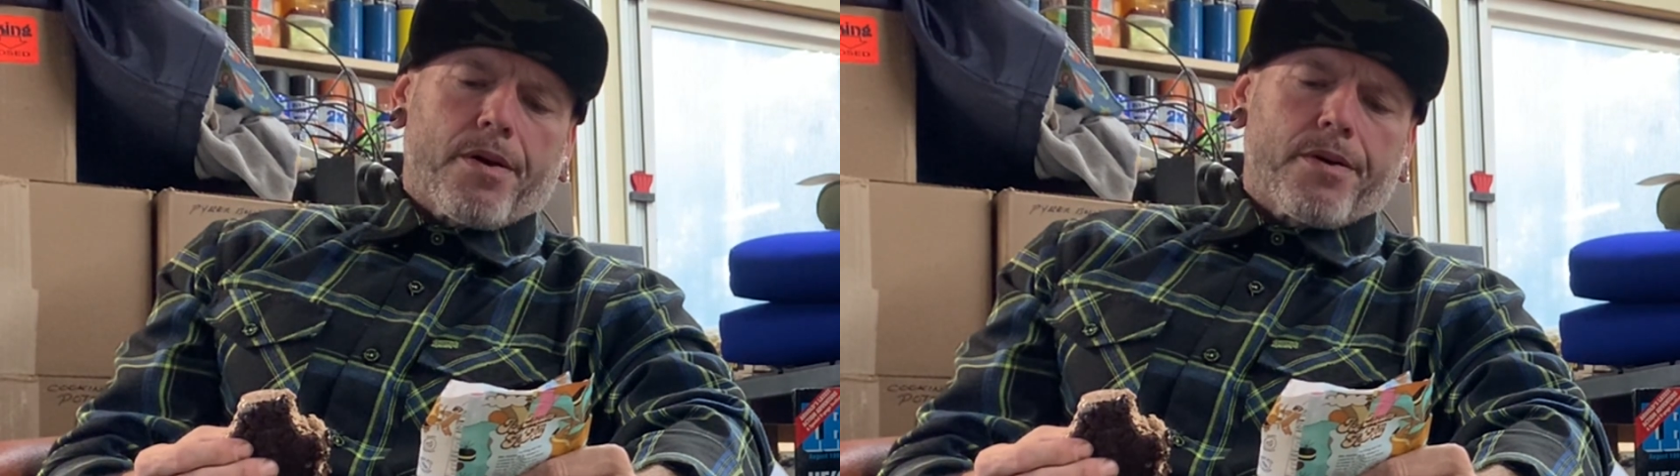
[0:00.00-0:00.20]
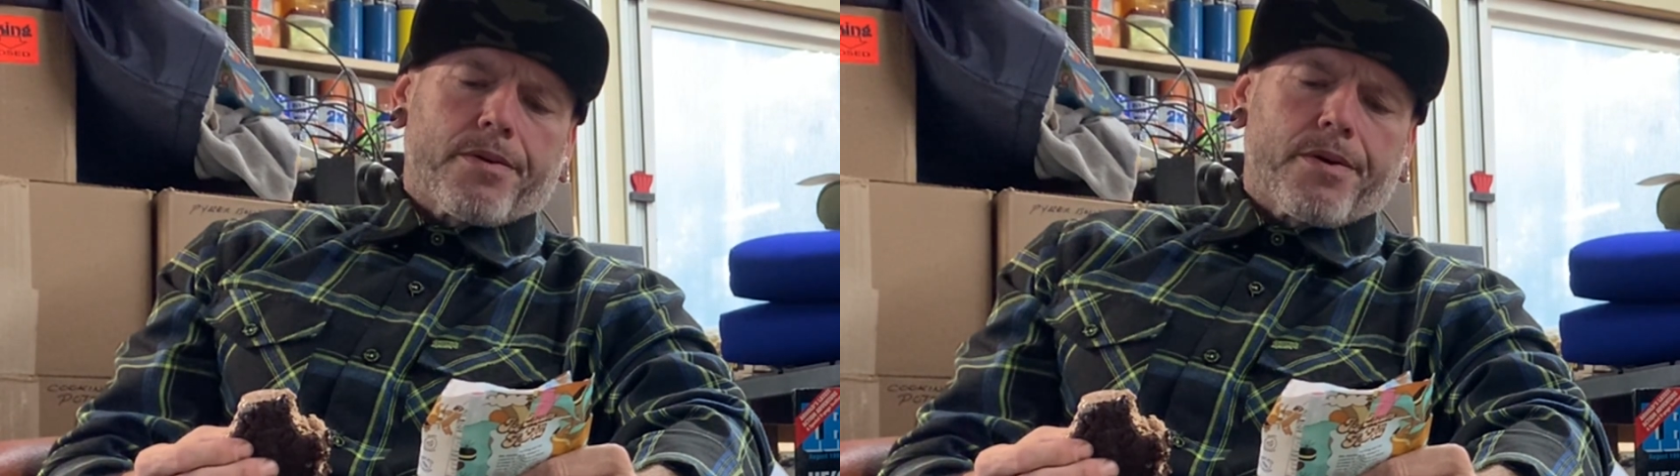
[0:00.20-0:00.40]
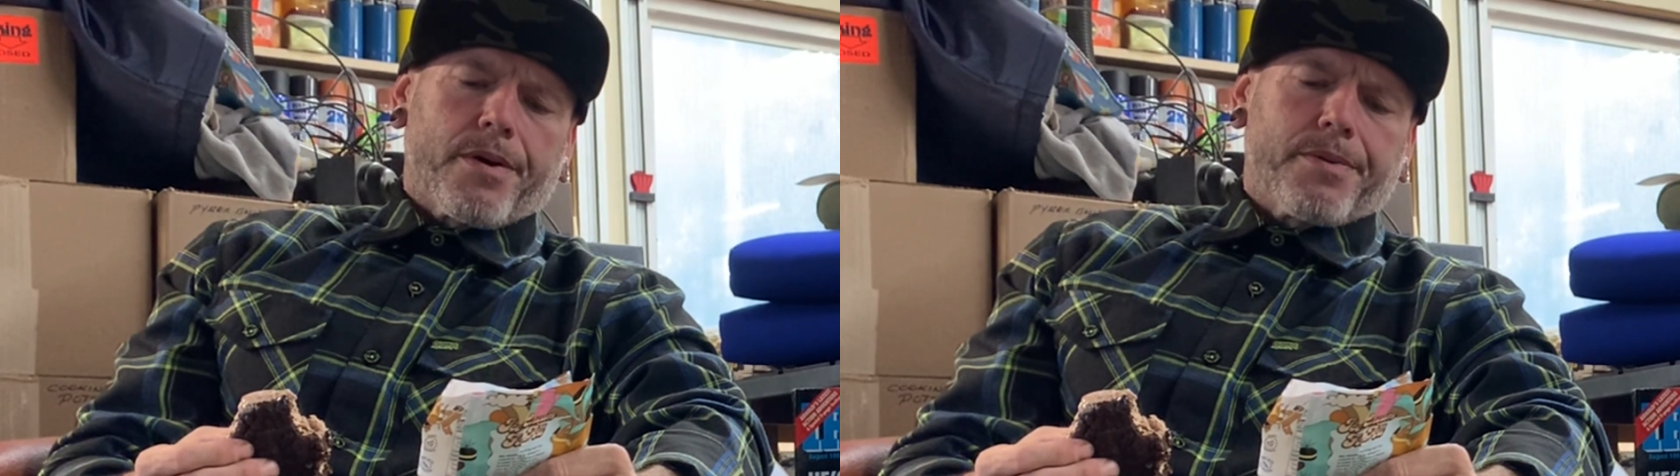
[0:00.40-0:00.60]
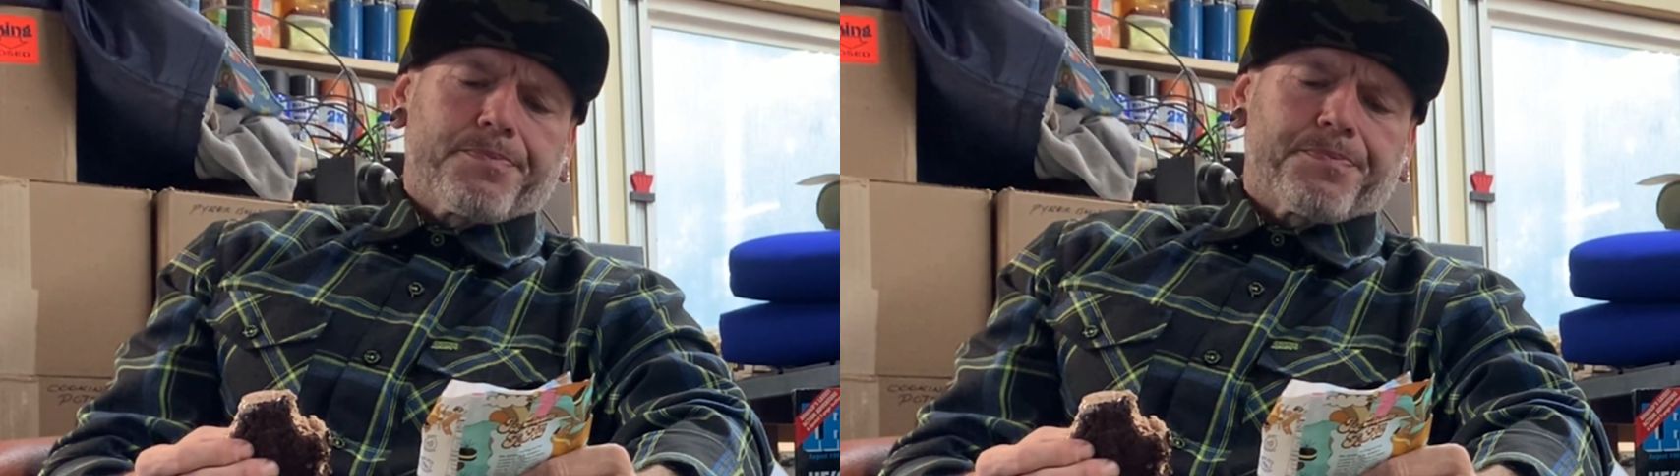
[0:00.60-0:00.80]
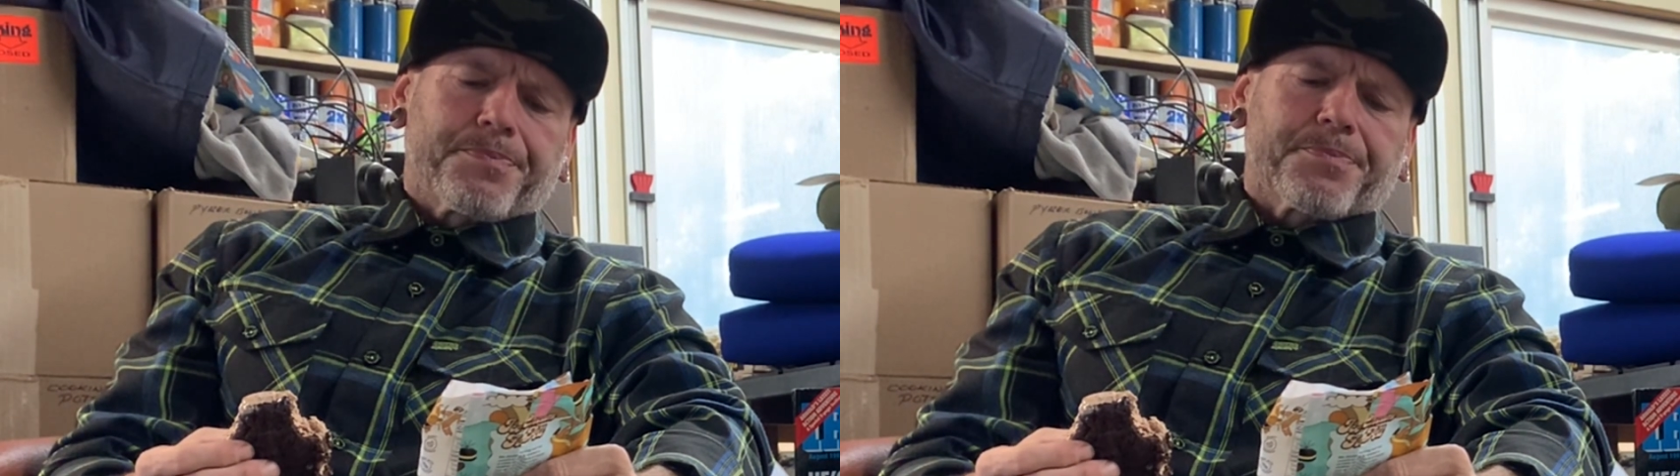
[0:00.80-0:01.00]
Okay.
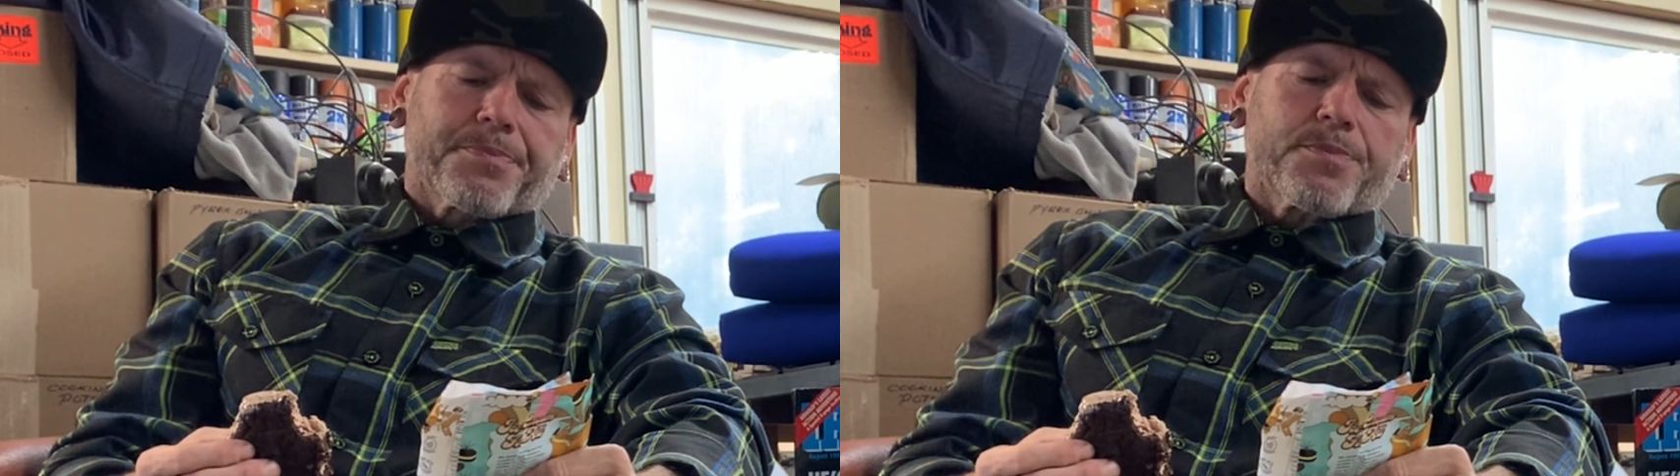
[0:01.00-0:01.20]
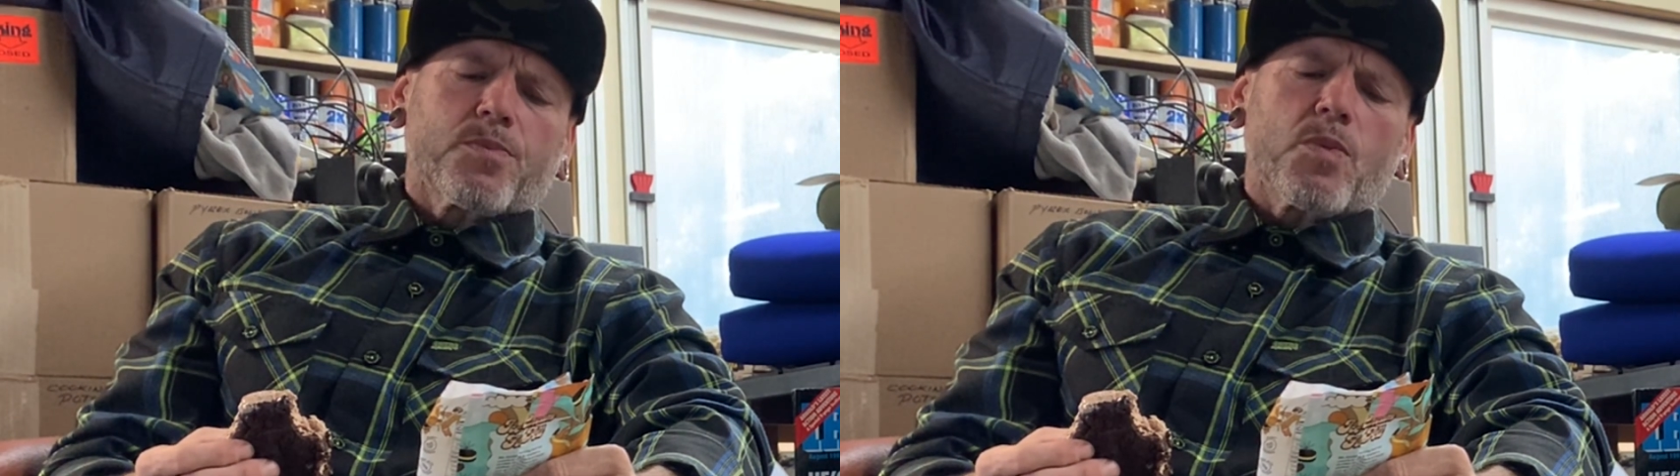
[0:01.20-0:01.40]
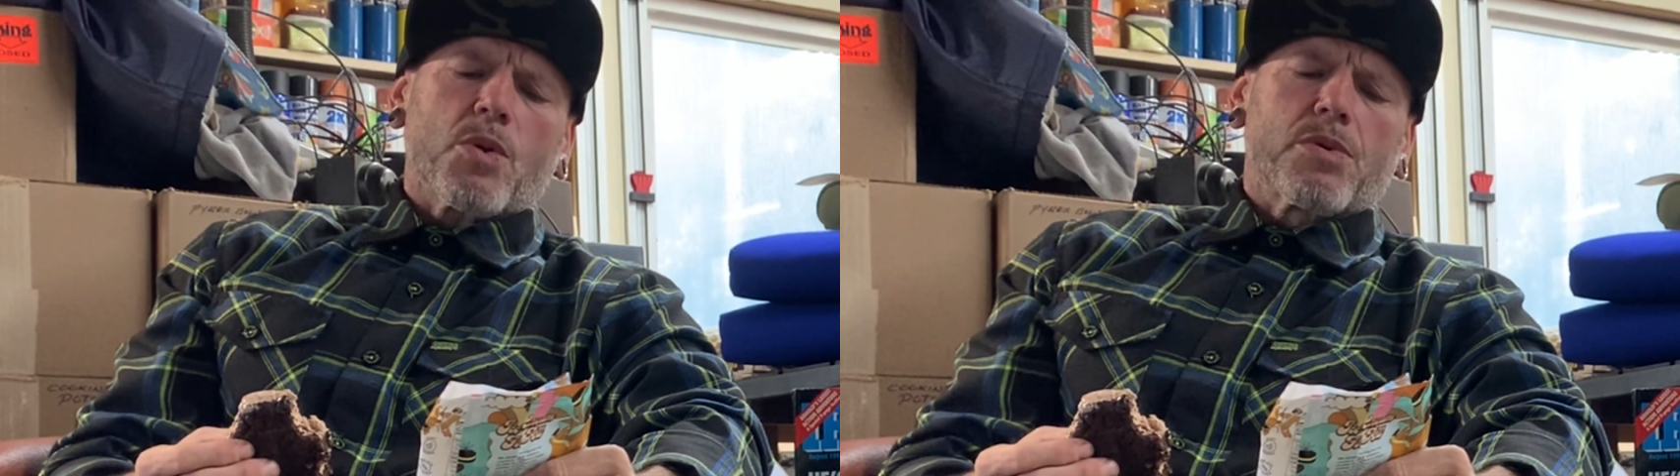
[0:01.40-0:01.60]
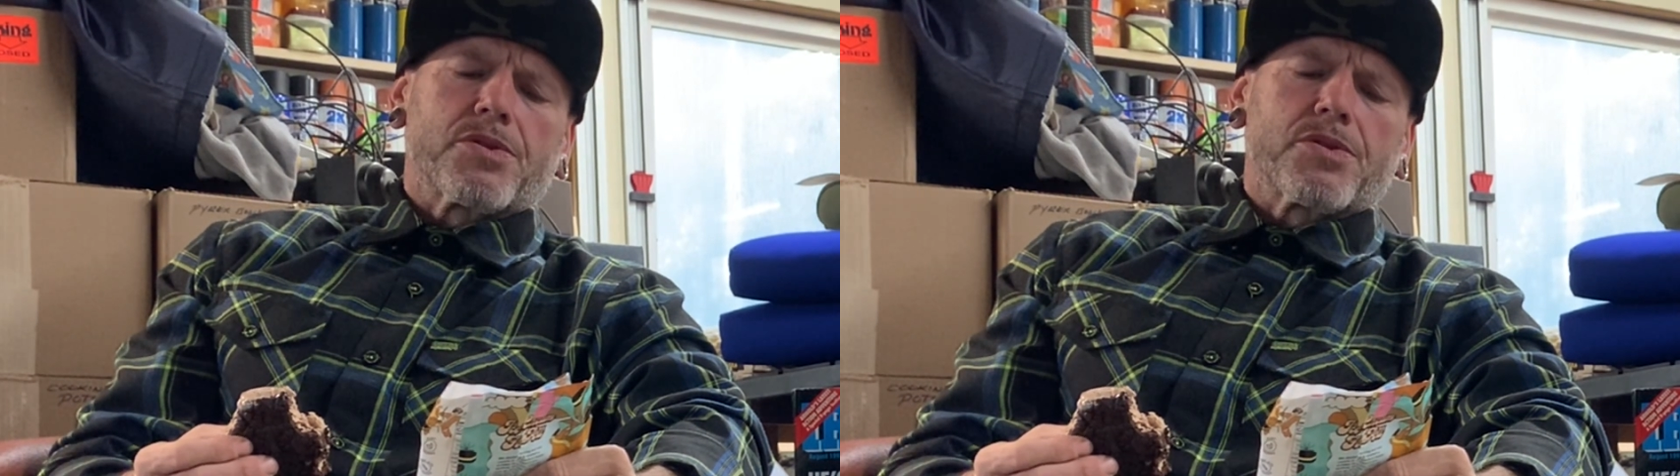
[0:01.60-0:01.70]
With